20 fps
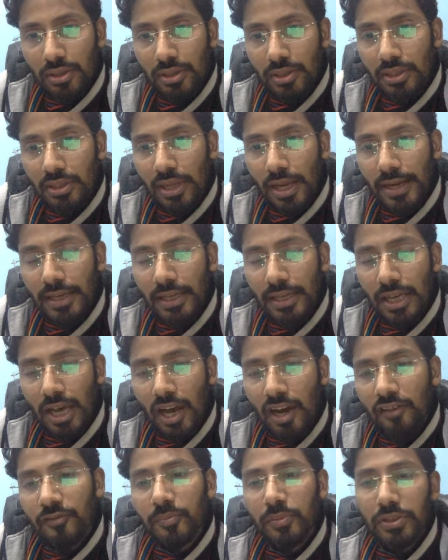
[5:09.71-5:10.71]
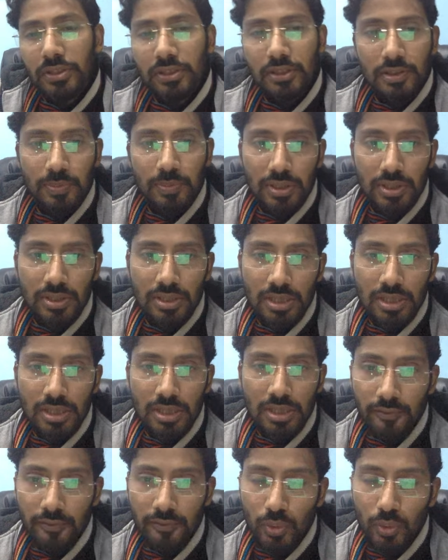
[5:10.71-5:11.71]
9.5 pairs because there are
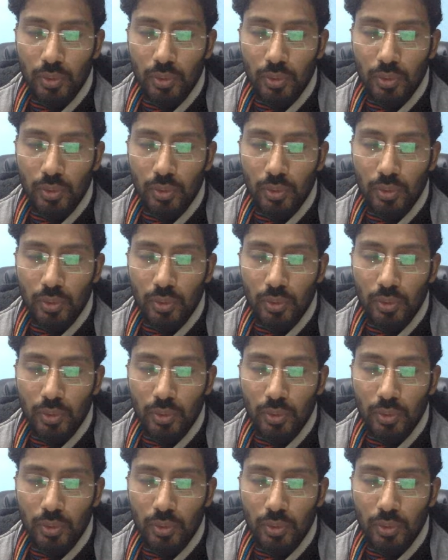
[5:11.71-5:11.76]
4